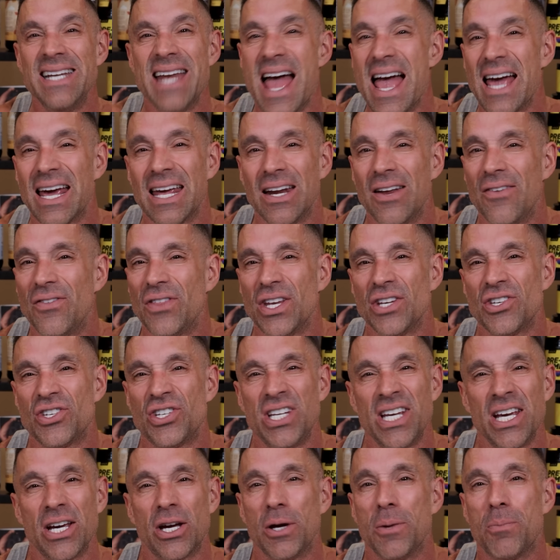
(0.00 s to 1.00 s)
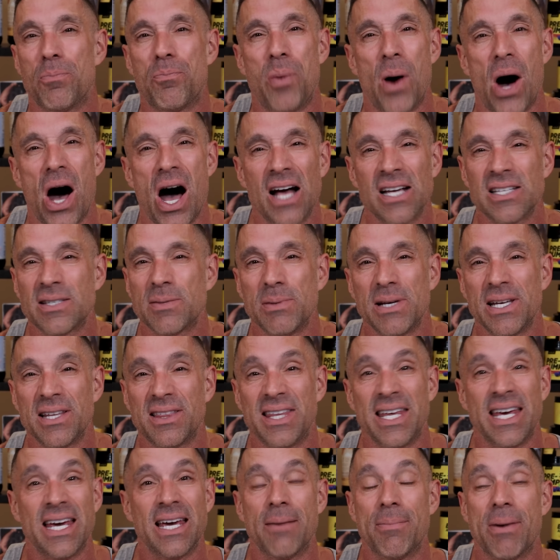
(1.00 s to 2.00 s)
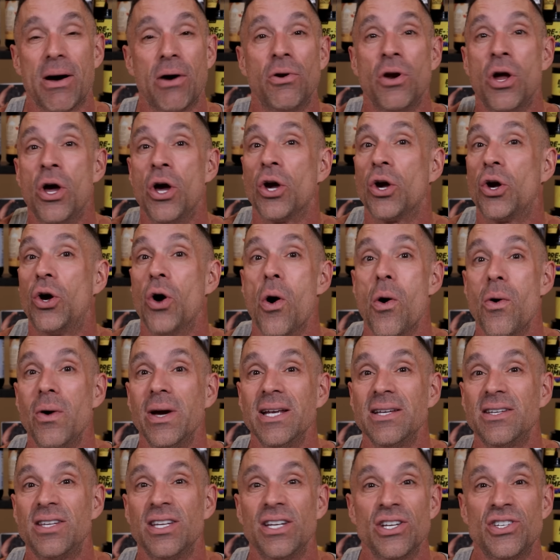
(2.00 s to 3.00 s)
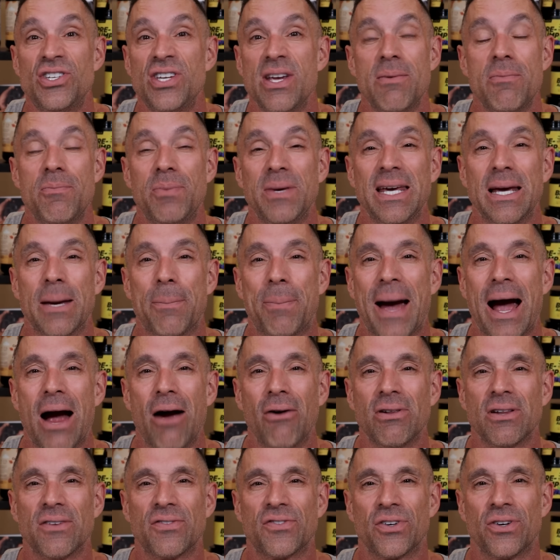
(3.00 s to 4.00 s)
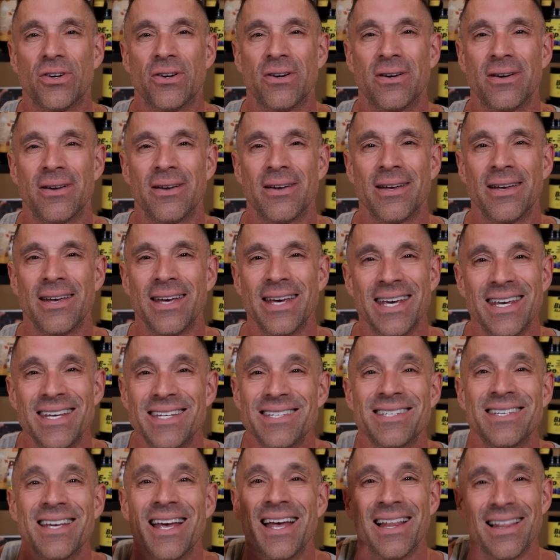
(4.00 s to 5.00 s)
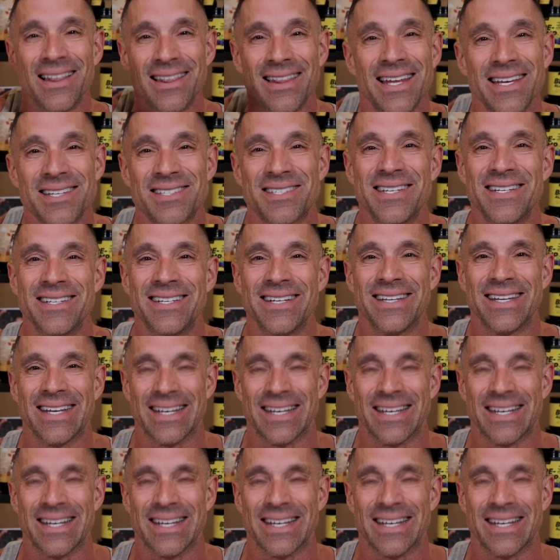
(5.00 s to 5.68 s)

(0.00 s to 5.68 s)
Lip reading: negative that she could possibly think about going to the gym being a powerlifter is, listen to